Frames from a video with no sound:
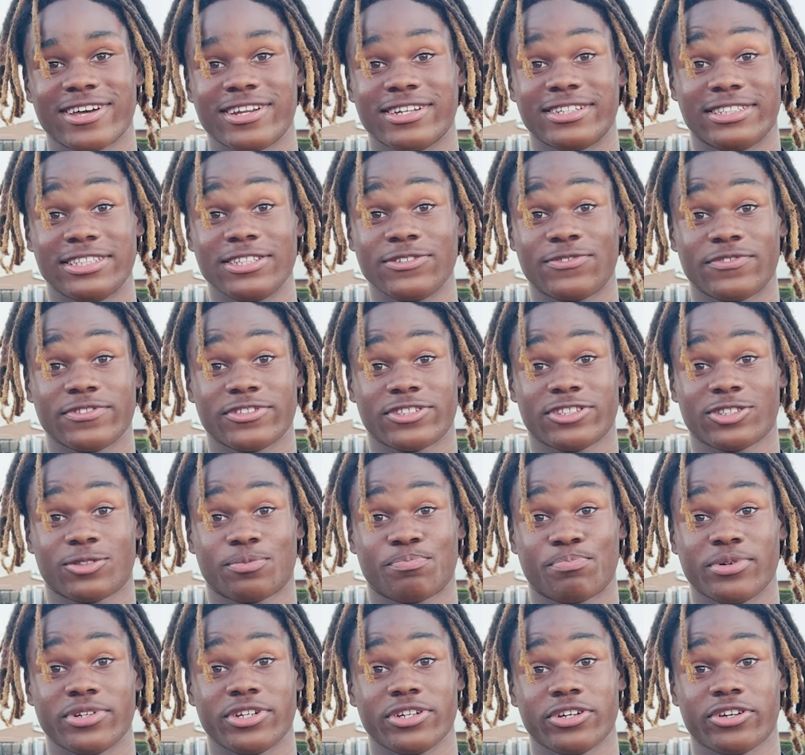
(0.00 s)
The defense is
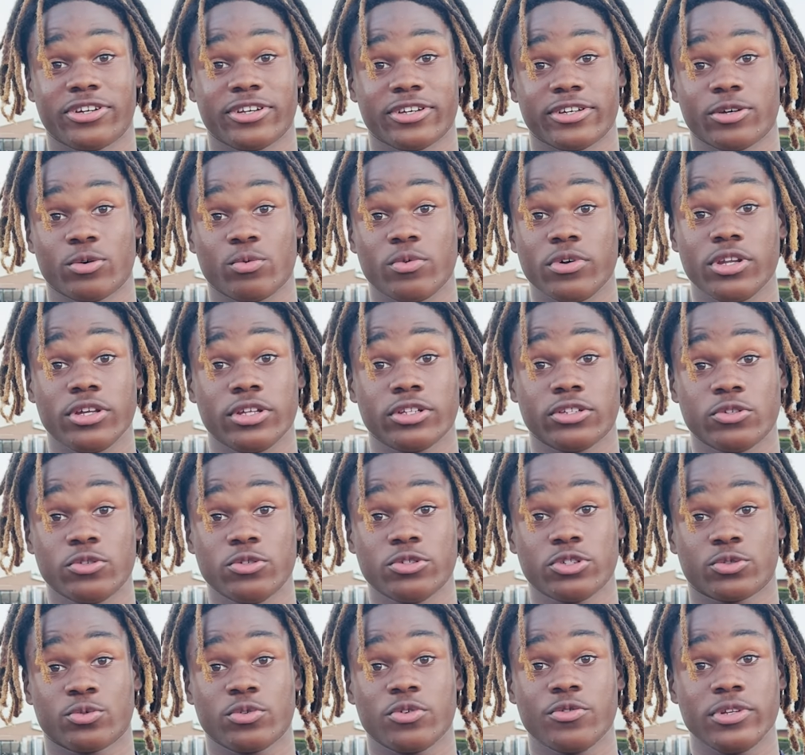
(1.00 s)
pretty good. We
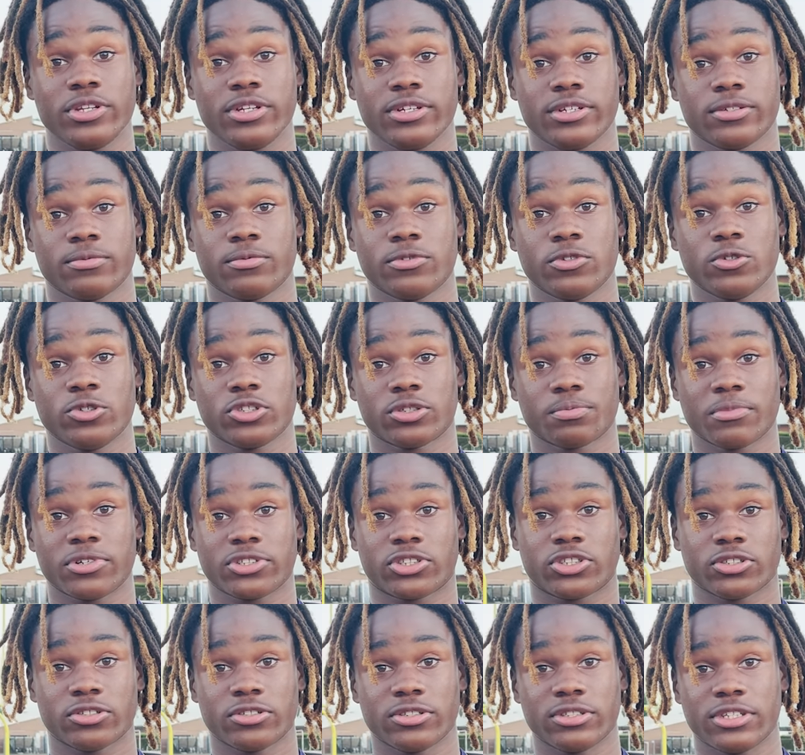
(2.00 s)
really didn't lose
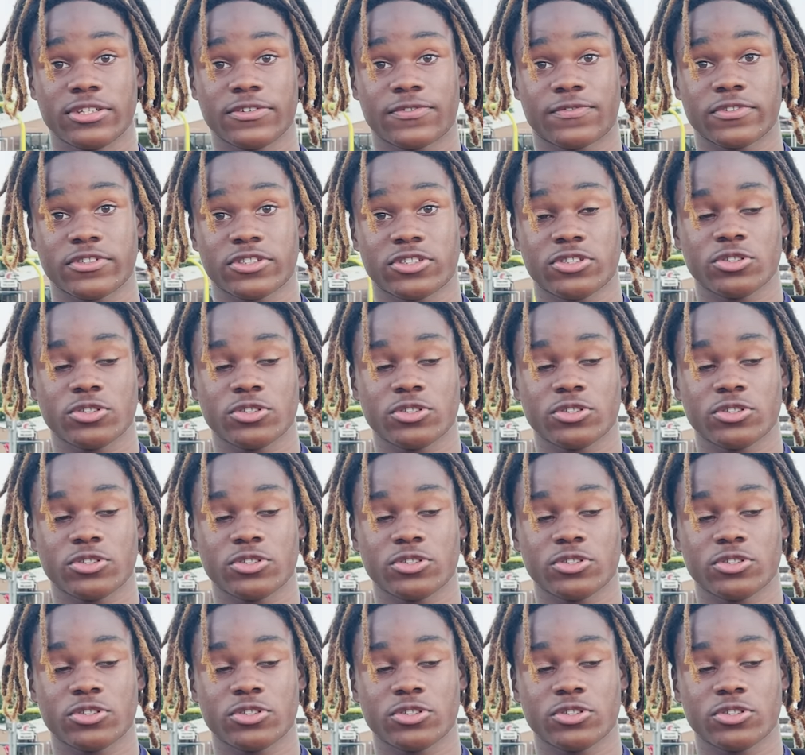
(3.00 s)
much on defense.